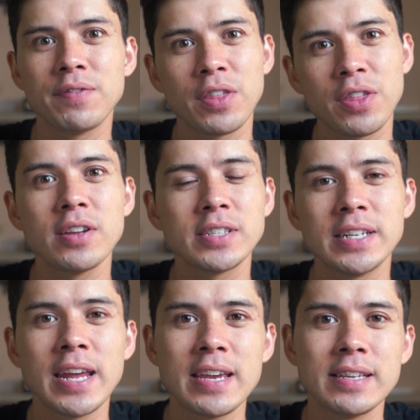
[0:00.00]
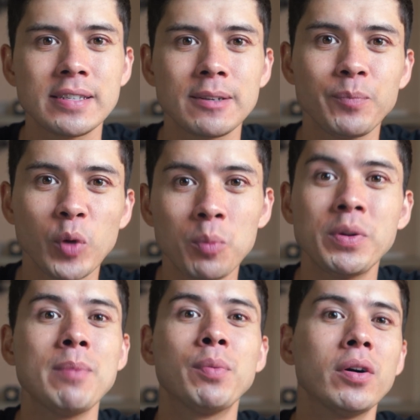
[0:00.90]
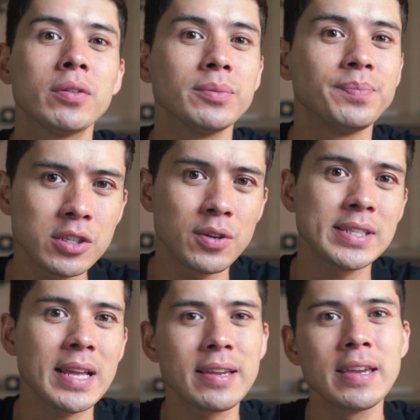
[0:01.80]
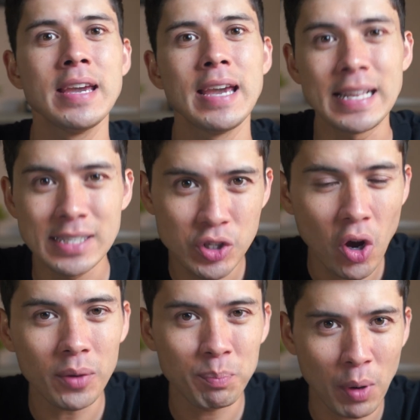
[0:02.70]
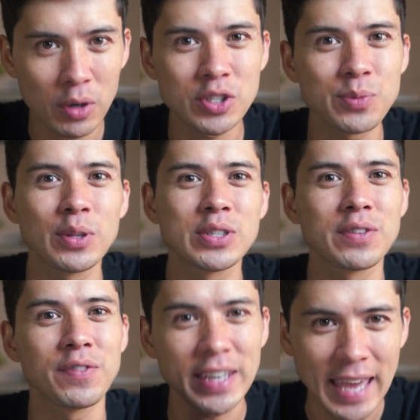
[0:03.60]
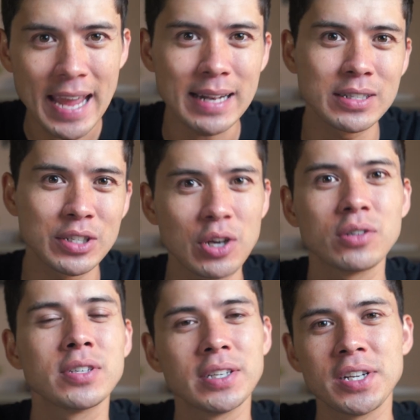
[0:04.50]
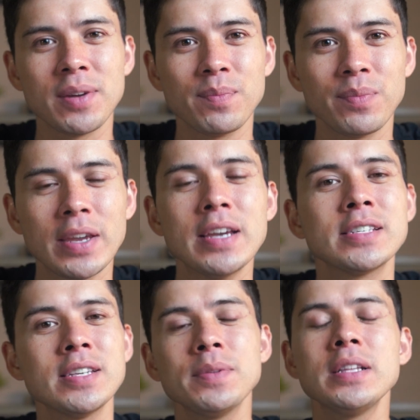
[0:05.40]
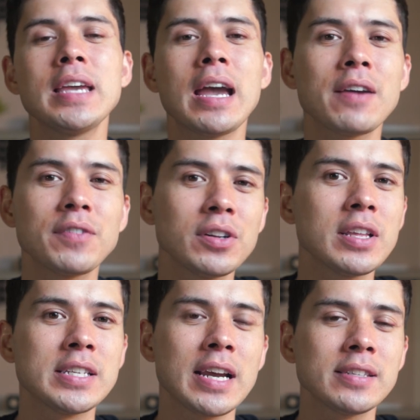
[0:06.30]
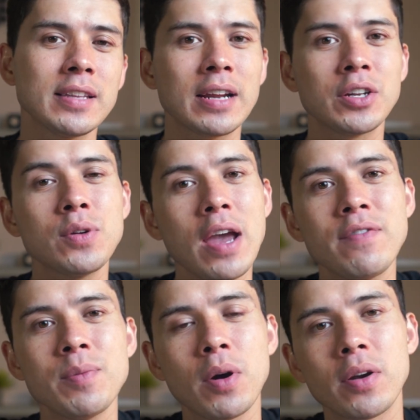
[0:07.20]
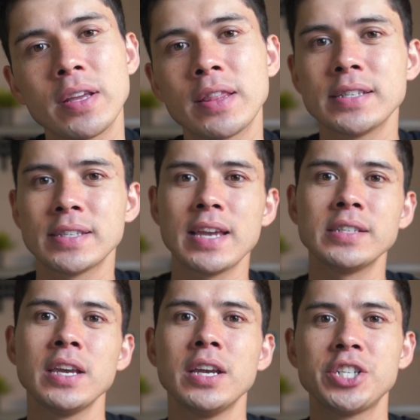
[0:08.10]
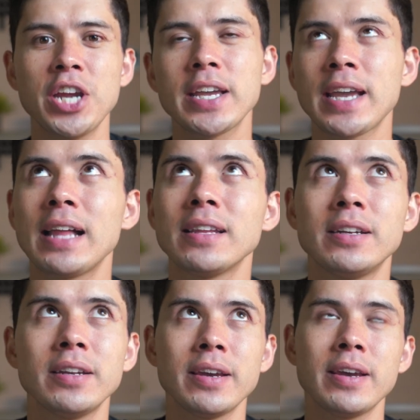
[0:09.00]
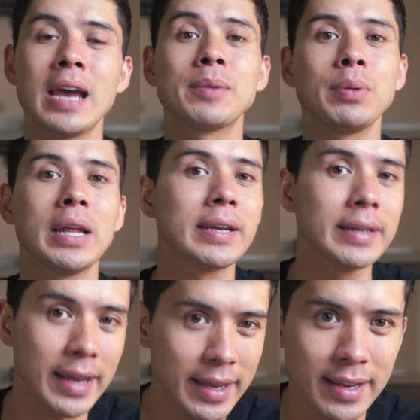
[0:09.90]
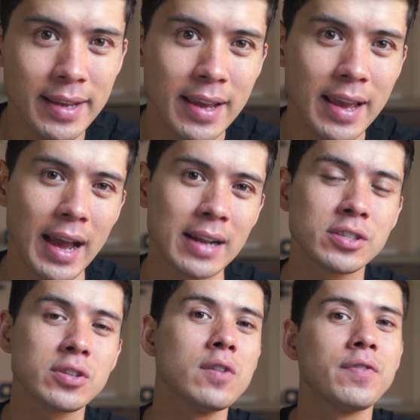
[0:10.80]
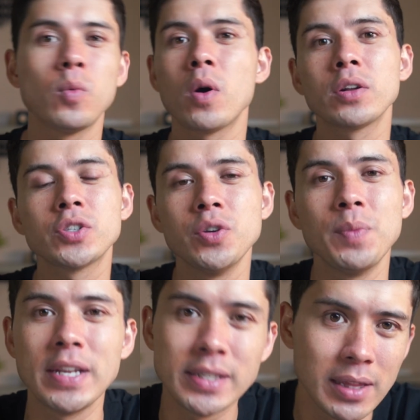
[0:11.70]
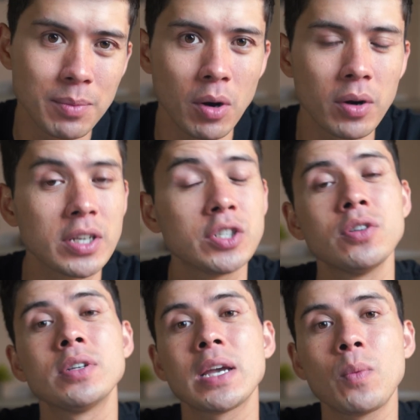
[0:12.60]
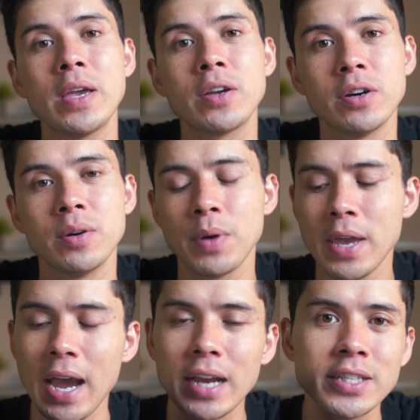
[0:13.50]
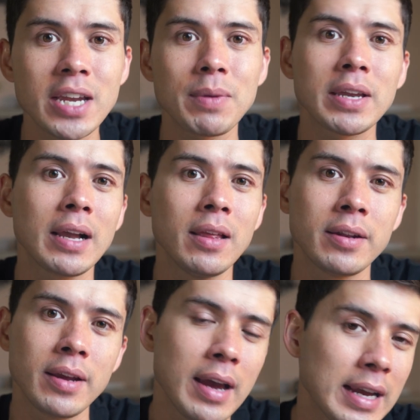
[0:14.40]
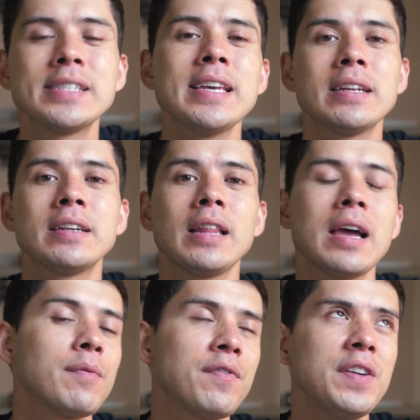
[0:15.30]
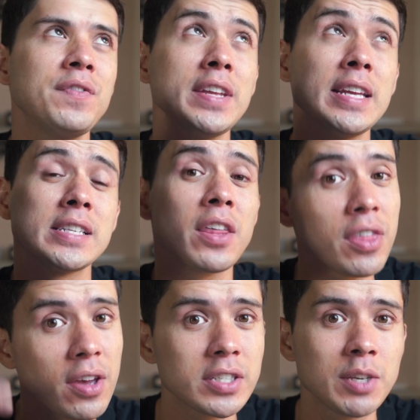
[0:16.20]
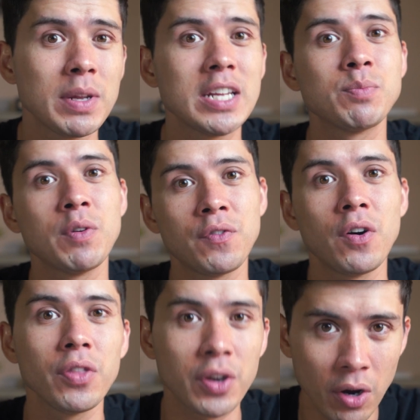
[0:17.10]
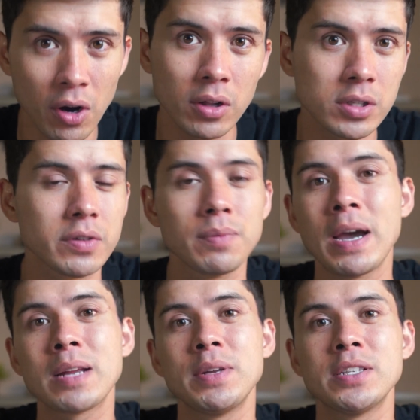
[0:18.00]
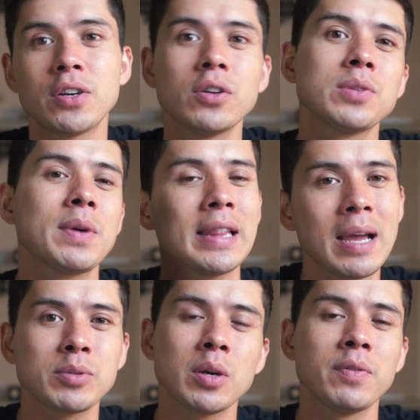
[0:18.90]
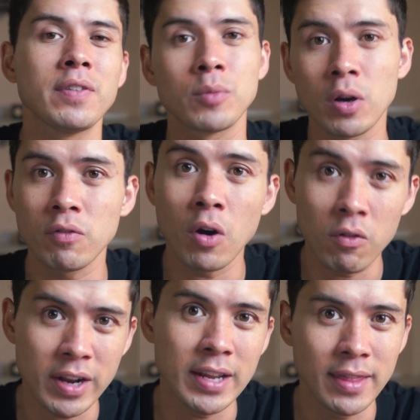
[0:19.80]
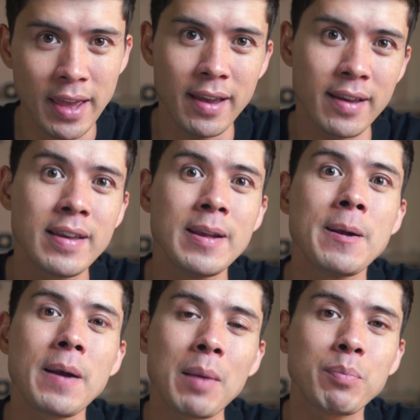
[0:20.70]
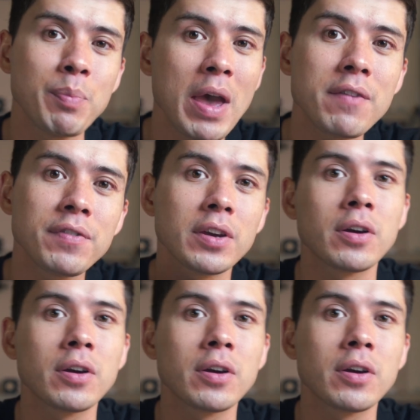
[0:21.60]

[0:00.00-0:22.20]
for 30 days, update board. So it's like, it's not possible to forget to go to the gym. Similarly, I have another task that I do every morning that says check calendar and plan day. And so for 1 or 2 minutes in the morning, as soon as I wake up, I check my calendar. I set an alarm 15 to 30 minutes before the call to remind me to go to my laptop if I'm not already there and prepare for the